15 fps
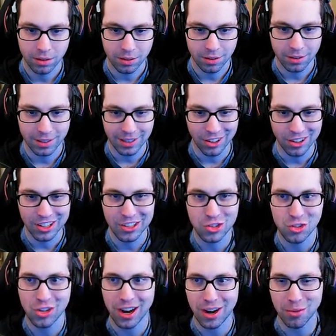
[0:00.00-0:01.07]
All right, now hit the
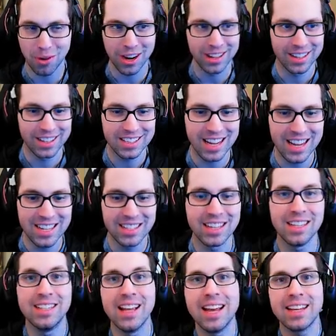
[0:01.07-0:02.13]
shot, Ryan. Let's ace
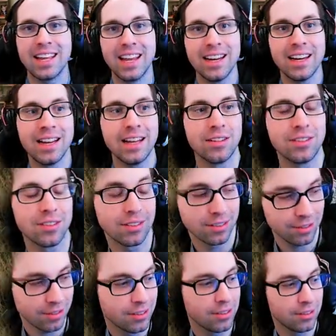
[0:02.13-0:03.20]
it. Dedicated ace.
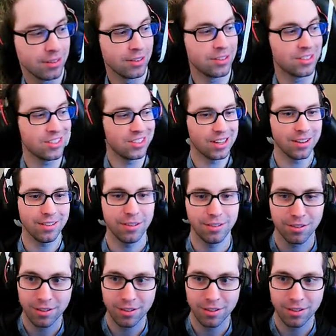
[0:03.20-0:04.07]
This is it.